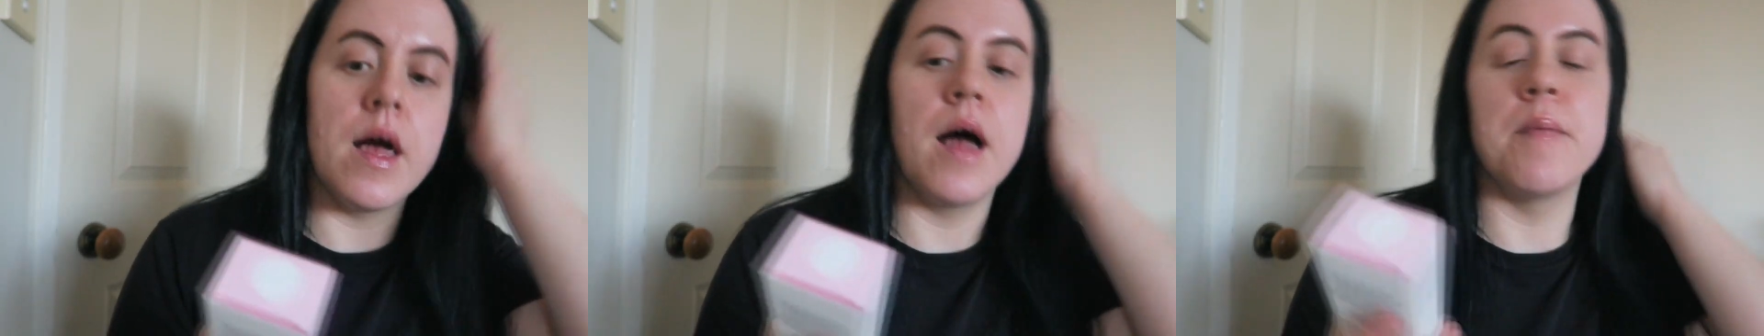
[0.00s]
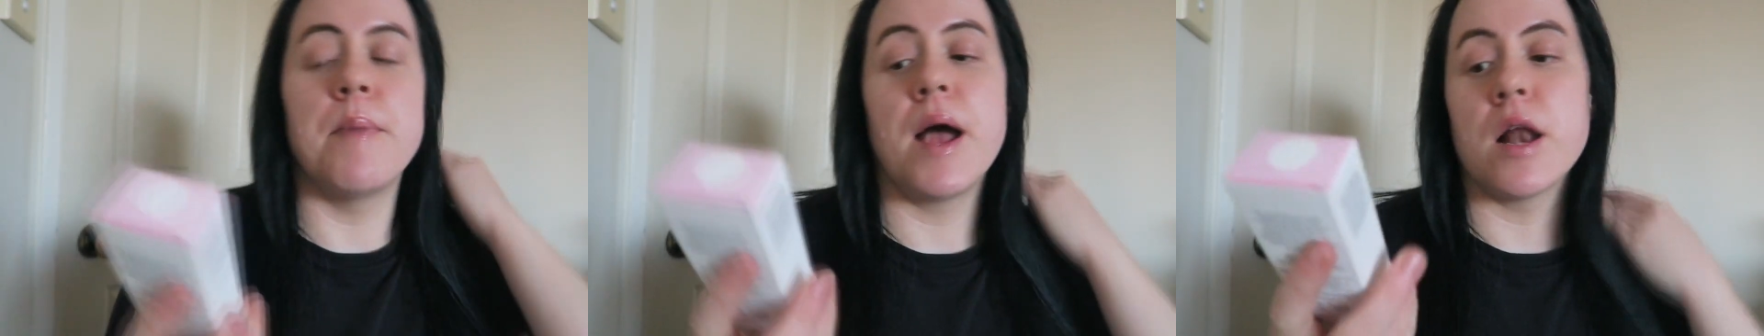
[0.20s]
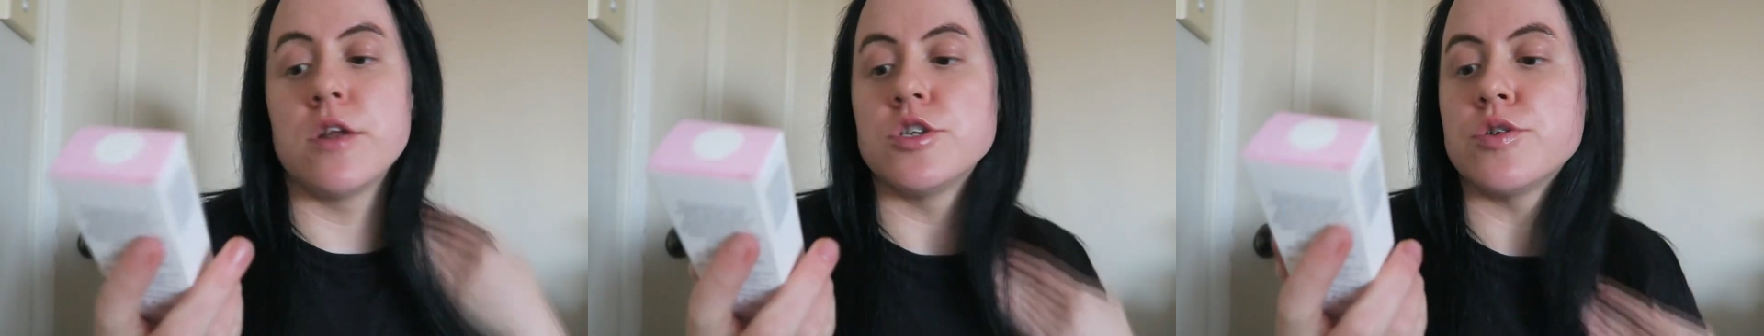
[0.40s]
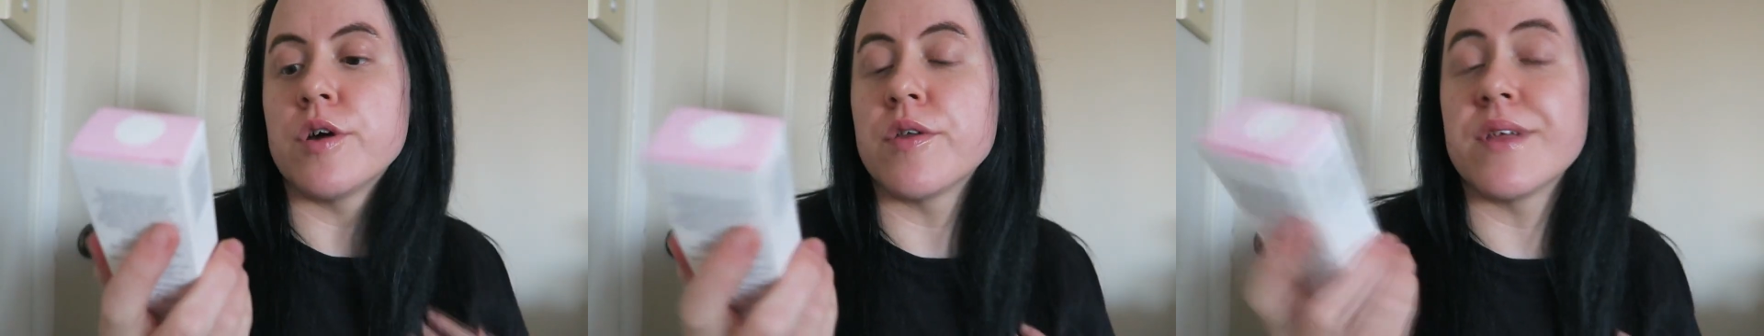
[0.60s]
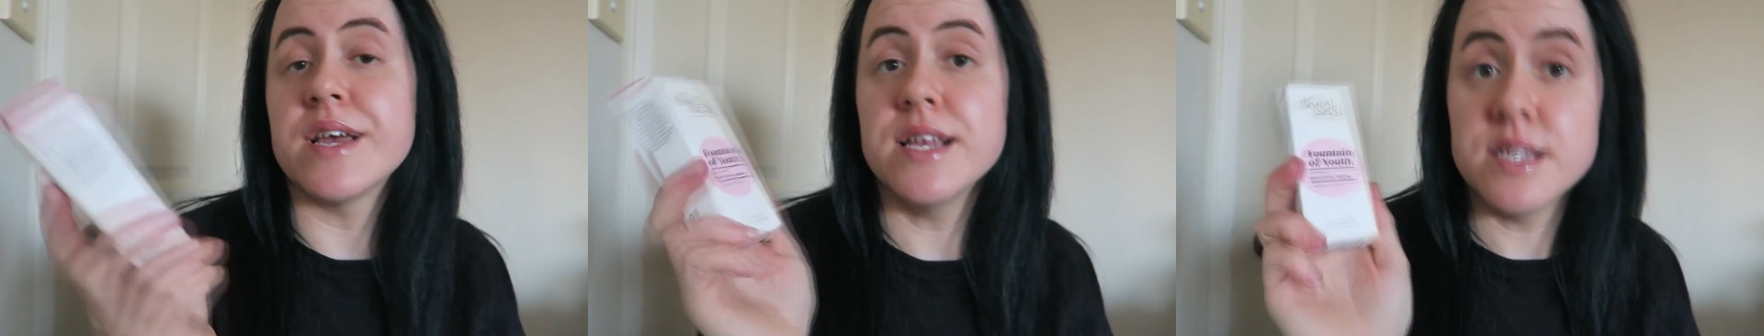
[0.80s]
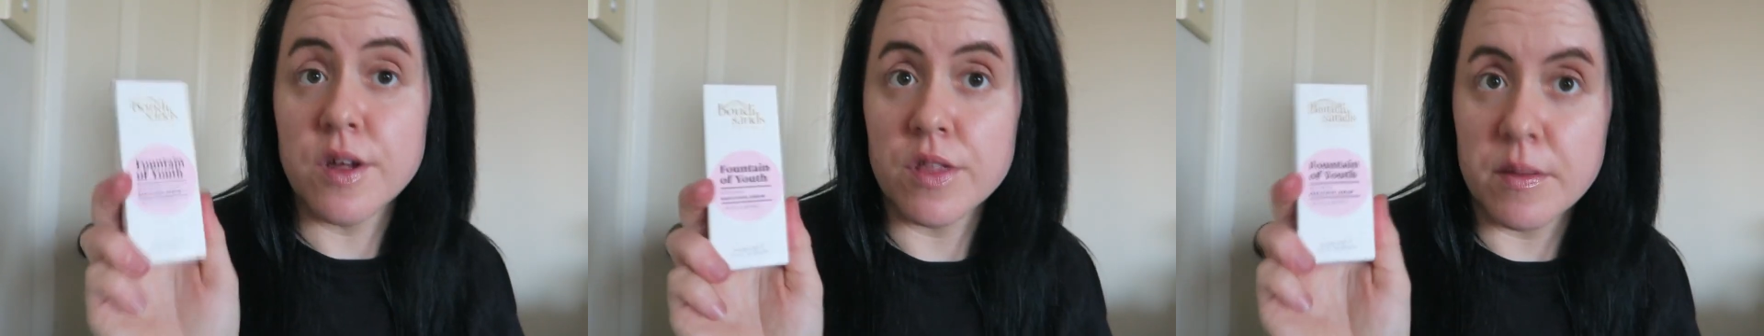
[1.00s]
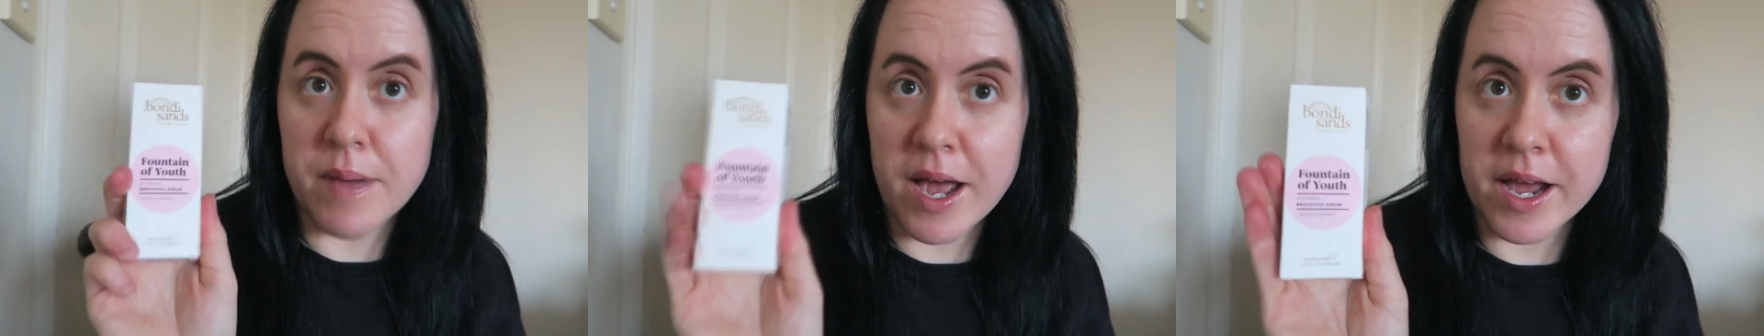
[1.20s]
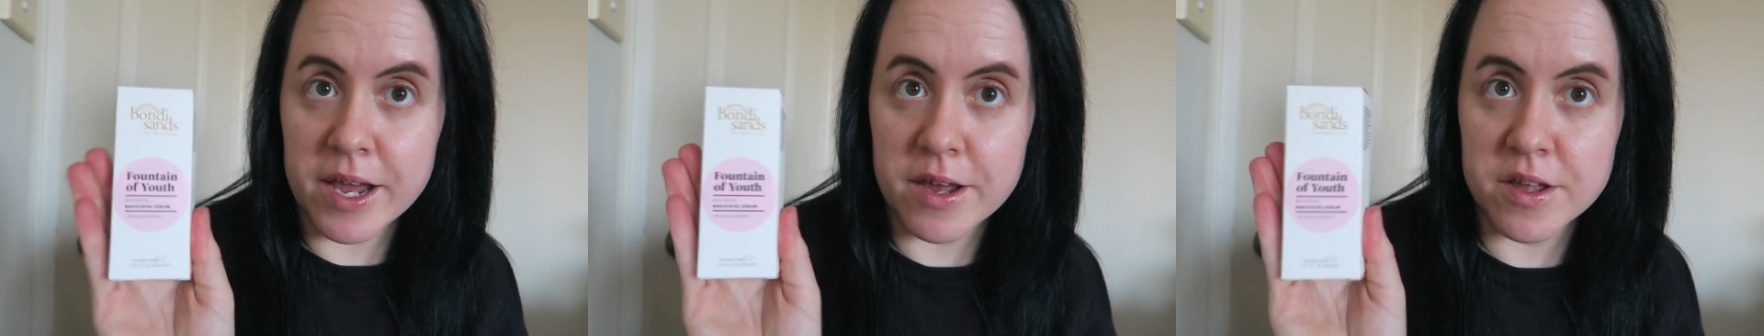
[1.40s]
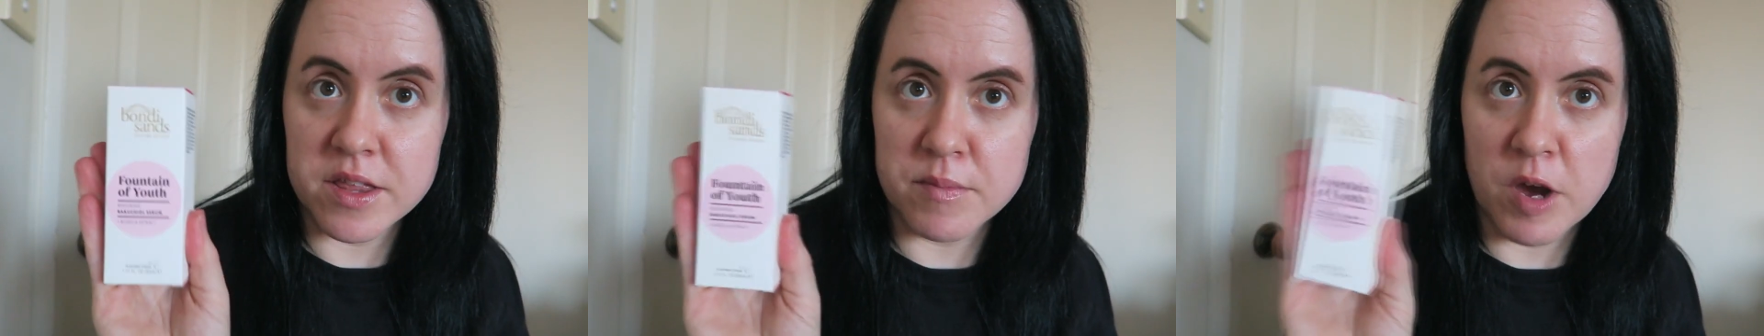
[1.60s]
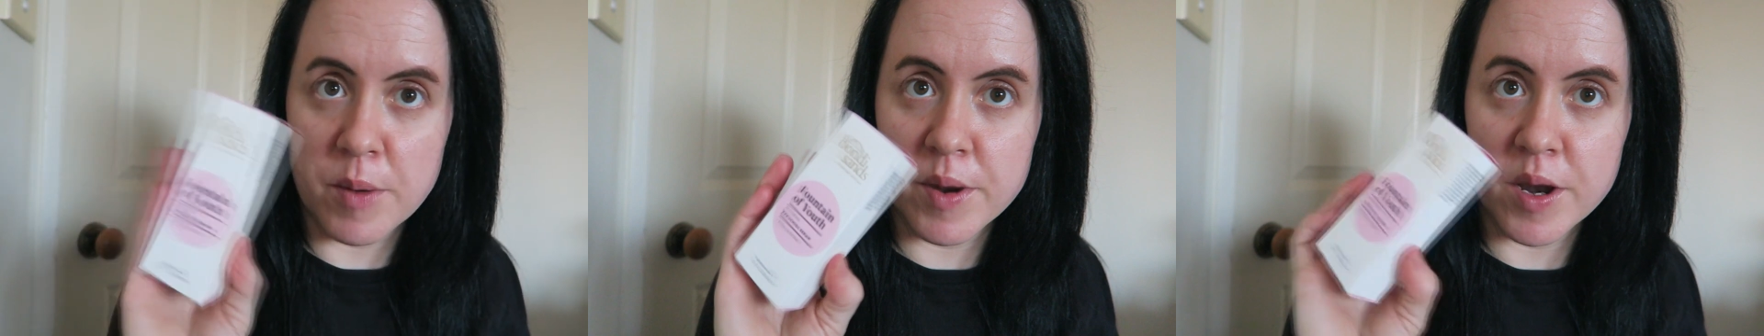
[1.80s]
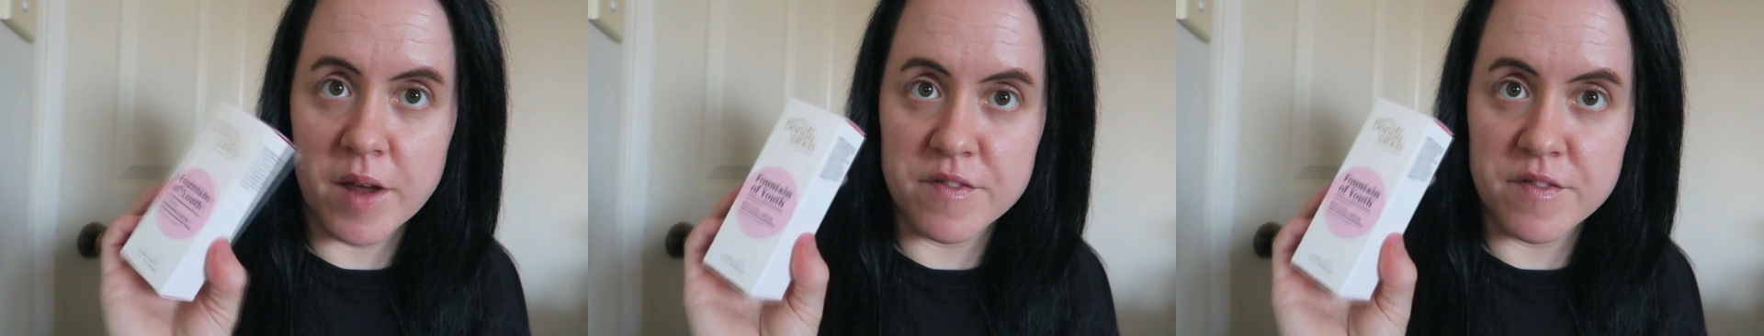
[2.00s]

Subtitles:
a Bakuchiol that is on the market at the moment,